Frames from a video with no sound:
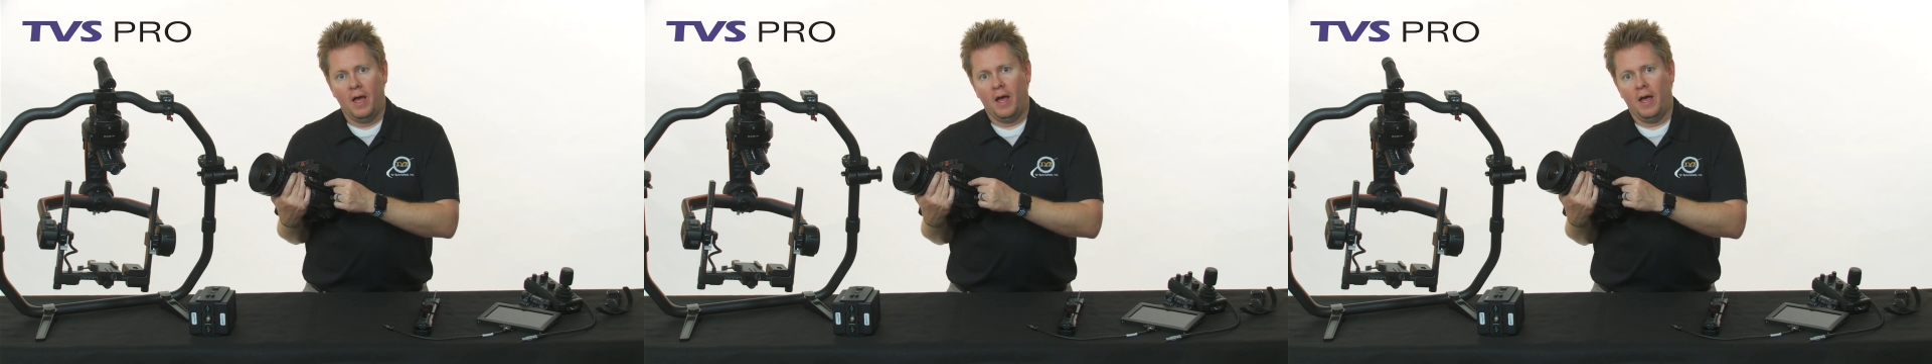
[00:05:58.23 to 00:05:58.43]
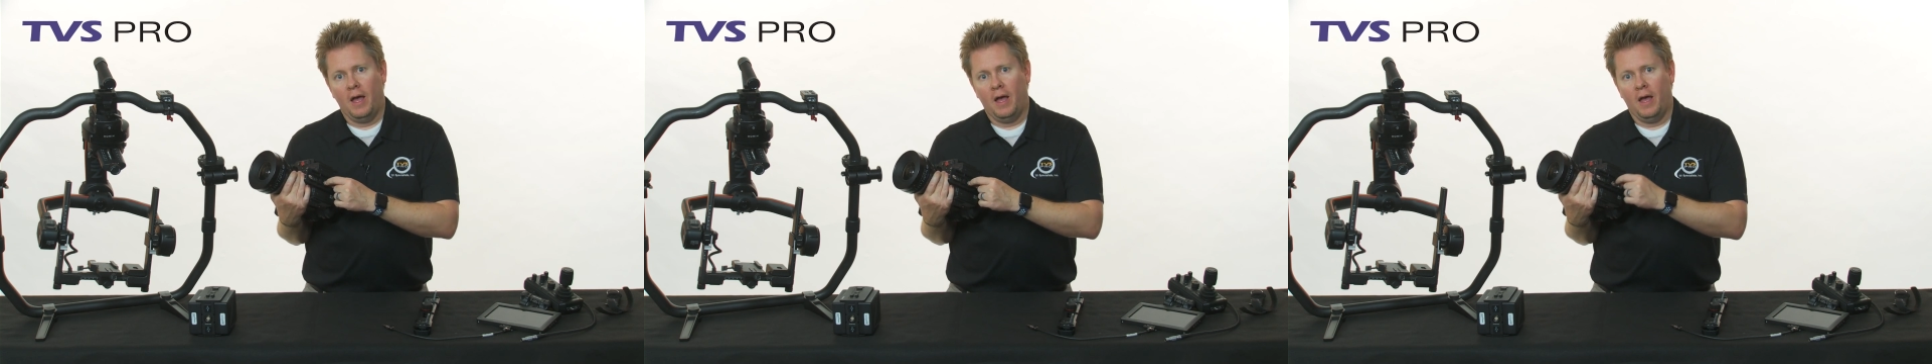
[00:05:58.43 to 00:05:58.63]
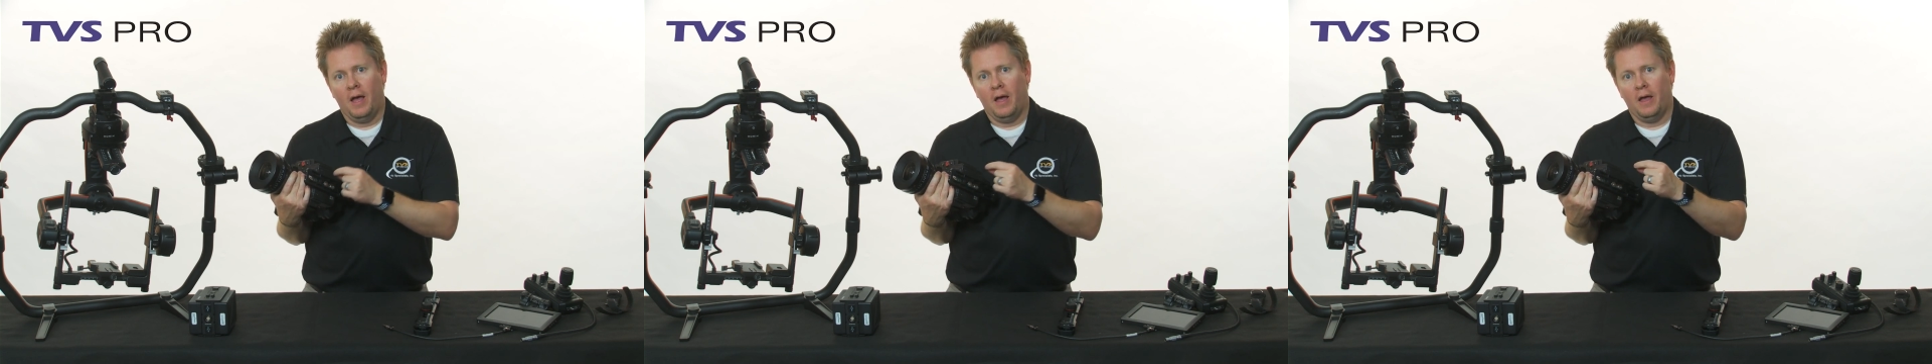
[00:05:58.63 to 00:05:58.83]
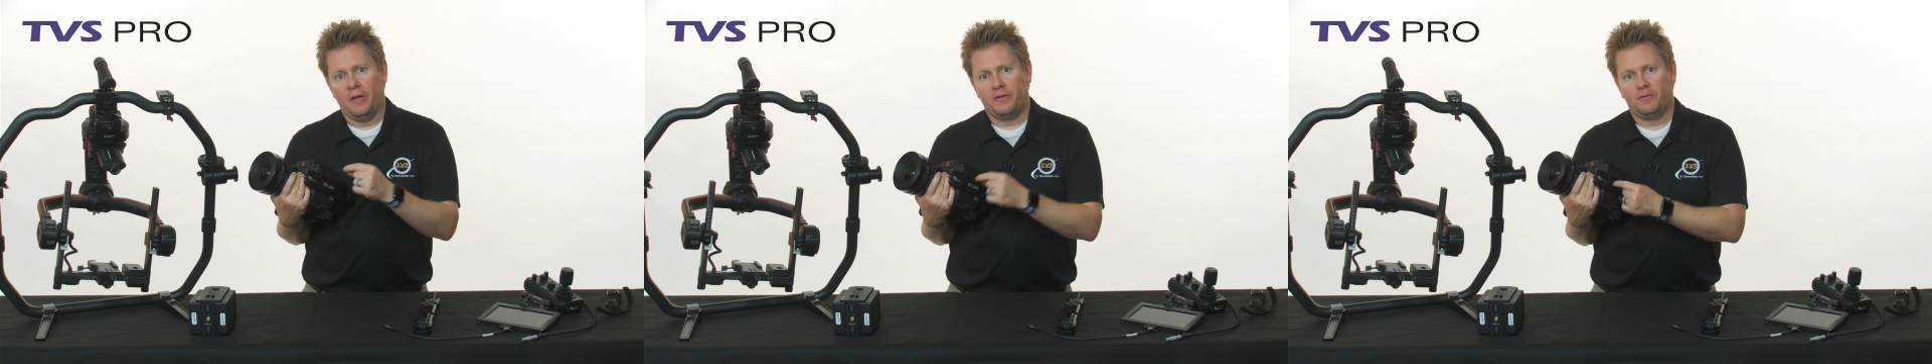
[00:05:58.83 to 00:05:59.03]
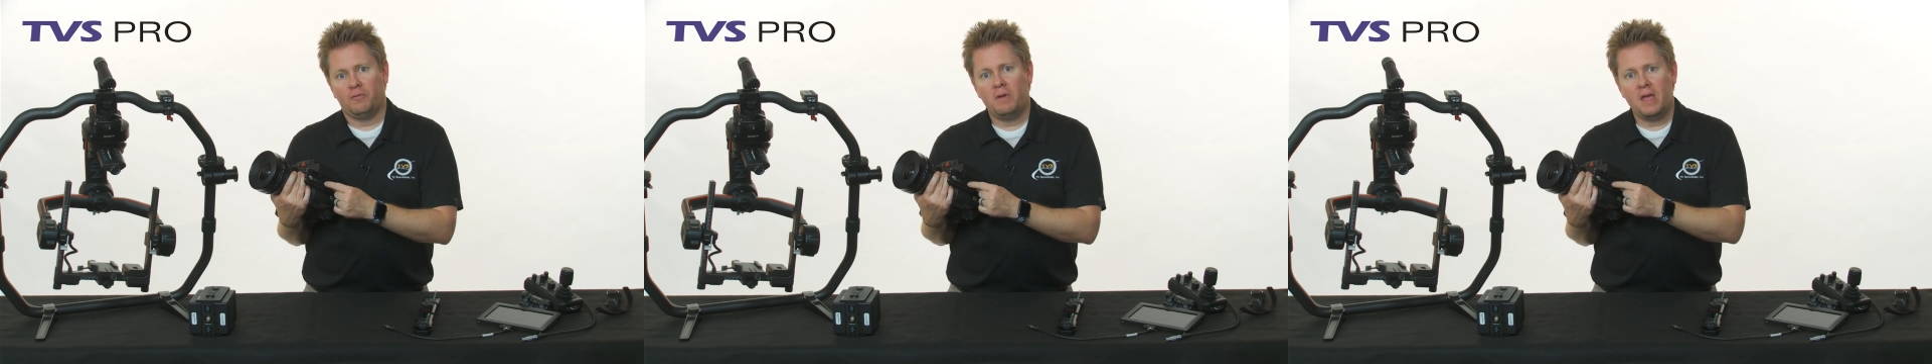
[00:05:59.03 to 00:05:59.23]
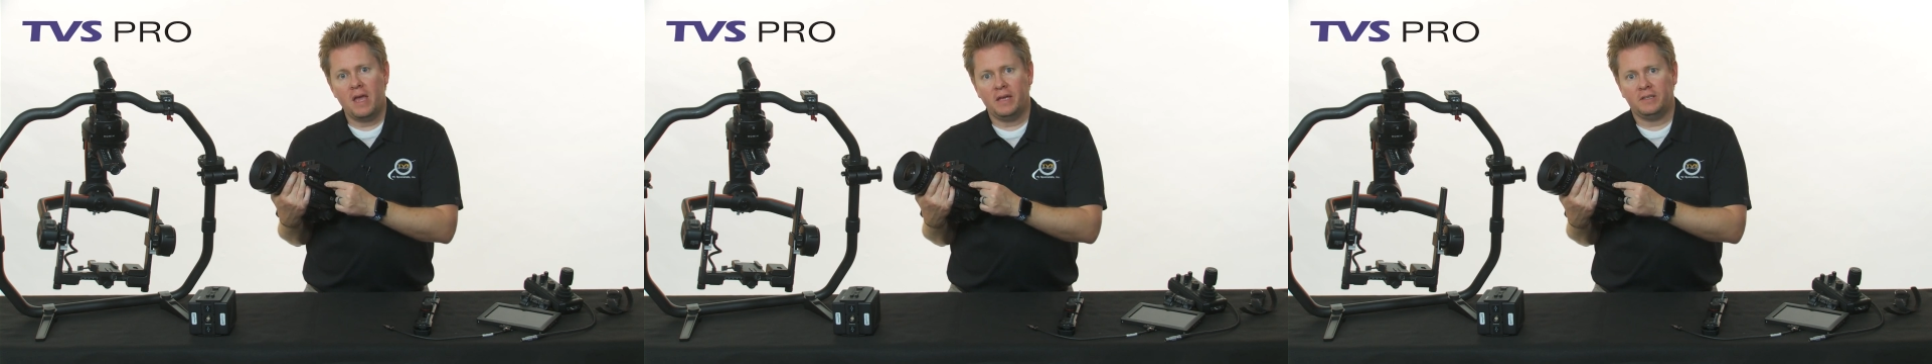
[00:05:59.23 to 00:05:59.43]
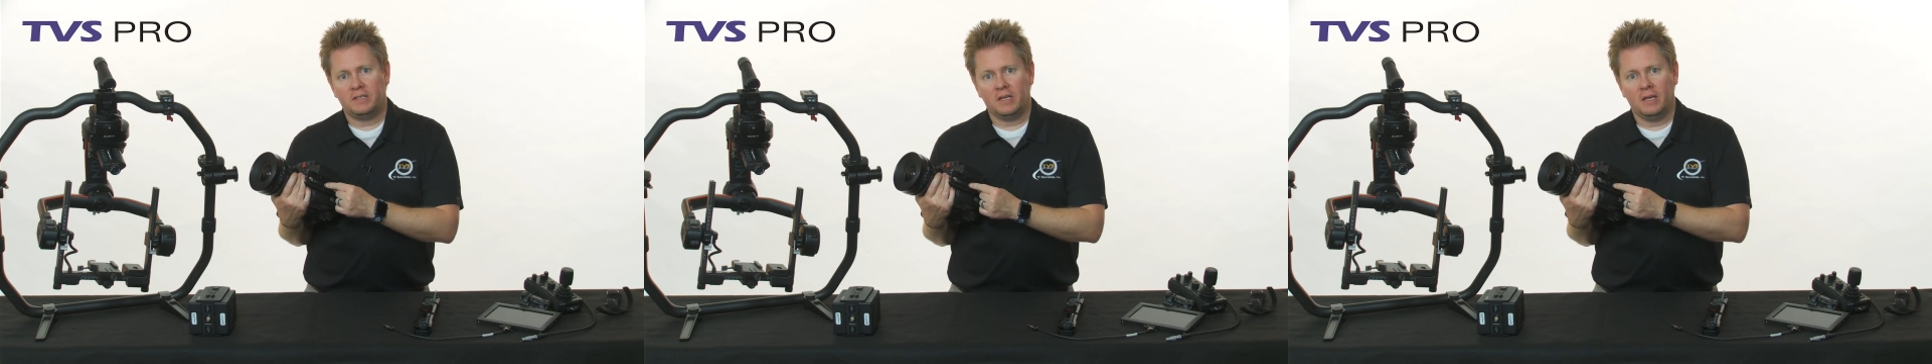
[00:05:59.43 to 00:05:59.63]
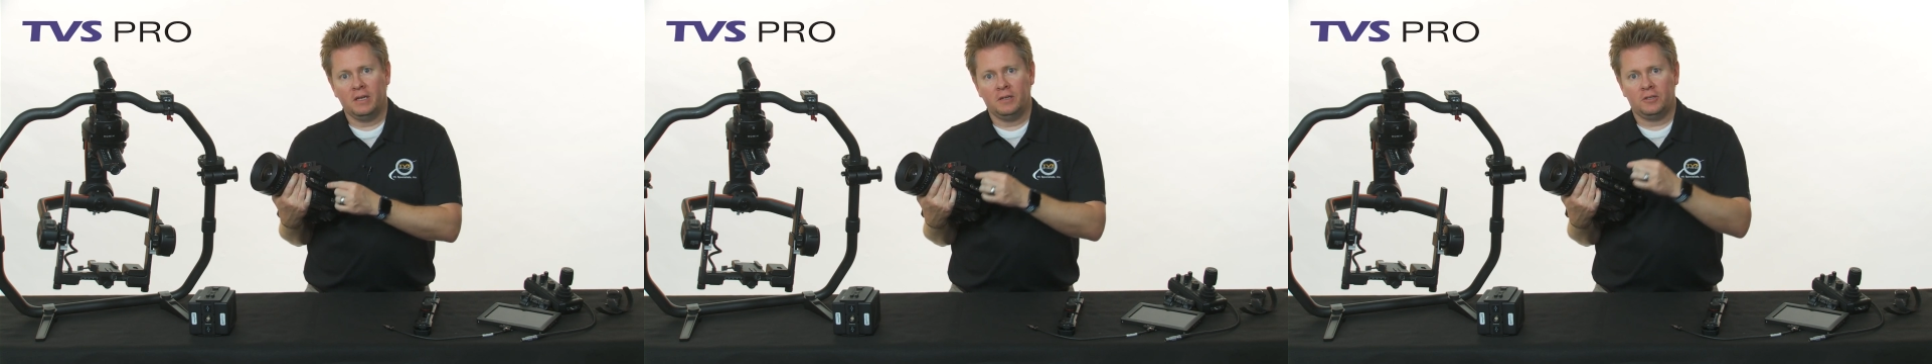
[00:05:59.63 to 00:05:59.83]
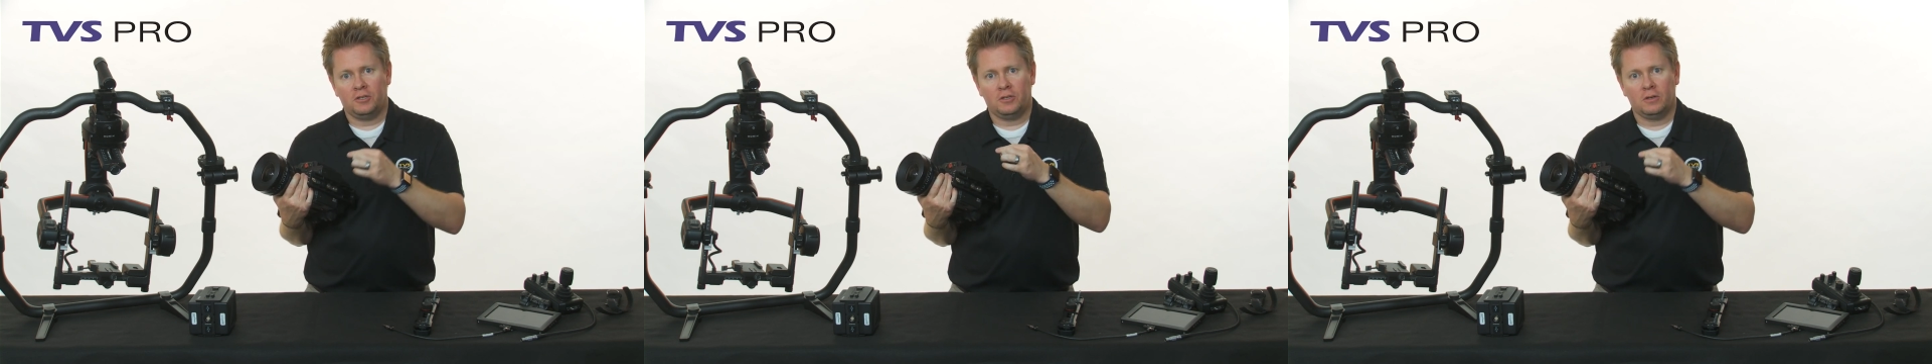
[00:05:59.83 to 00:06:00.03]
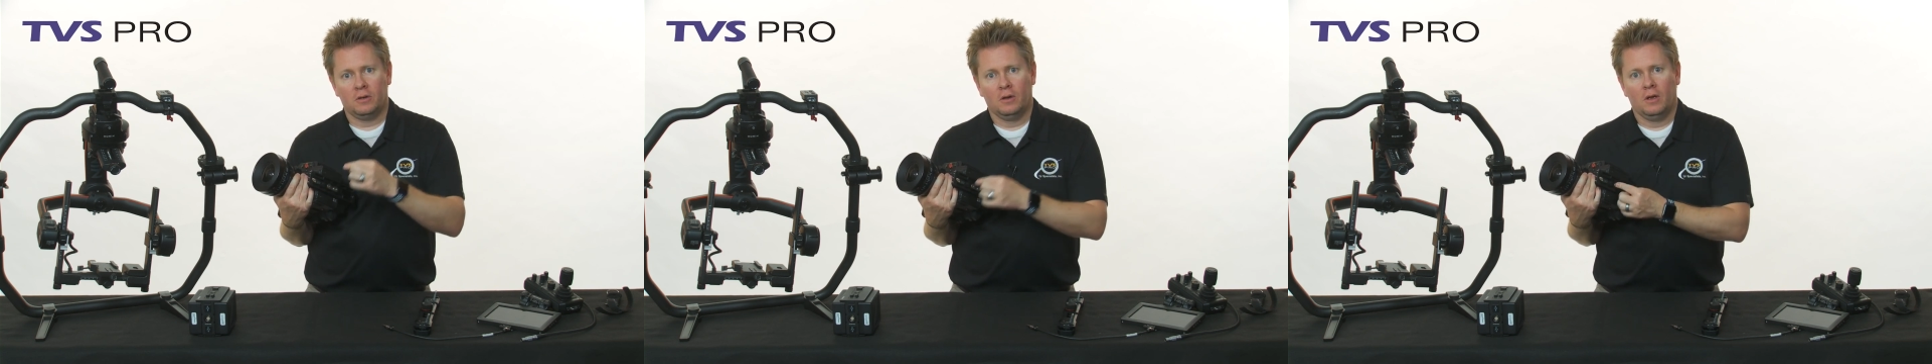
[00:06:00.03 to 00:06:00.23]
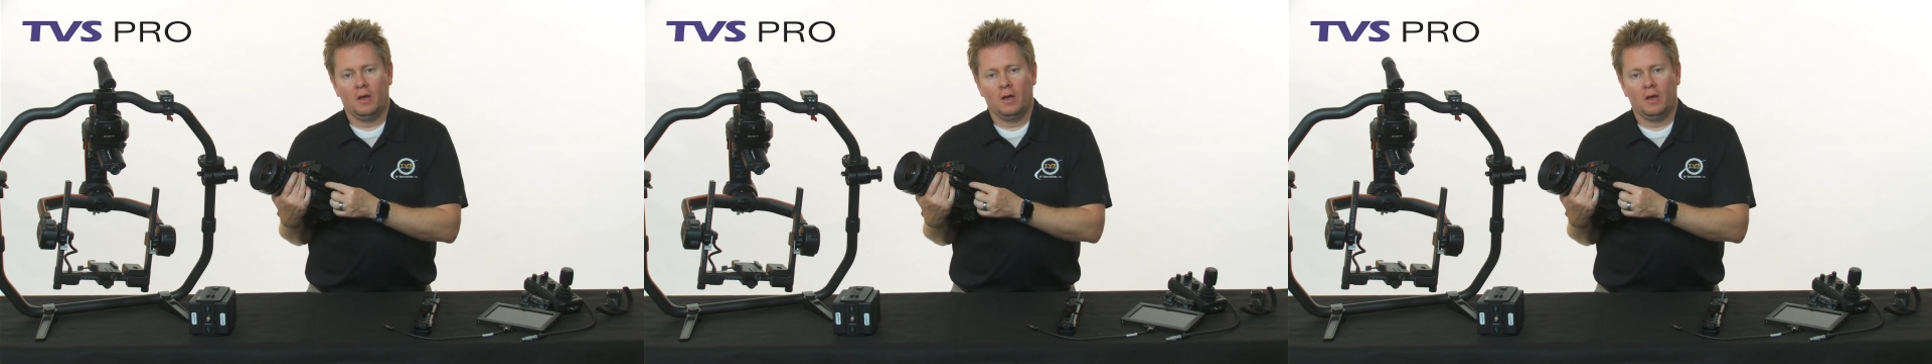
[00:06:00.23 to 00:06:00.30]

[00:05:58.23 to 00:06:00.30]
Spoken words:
3/8 inch